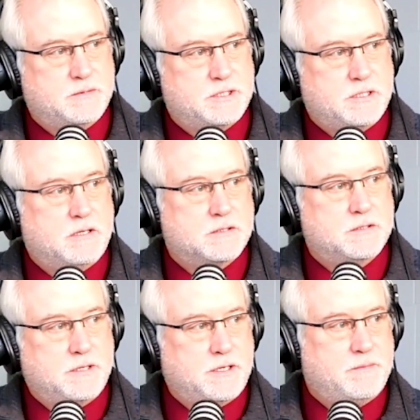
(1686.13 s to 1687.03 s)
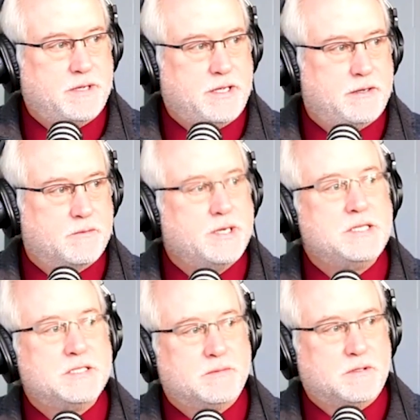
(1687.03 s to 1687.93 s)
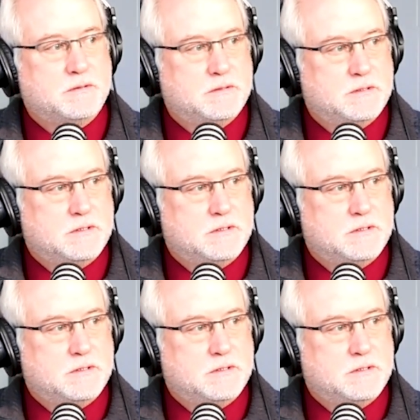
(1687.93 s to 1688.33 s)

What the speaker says: but you also need to be reasonable.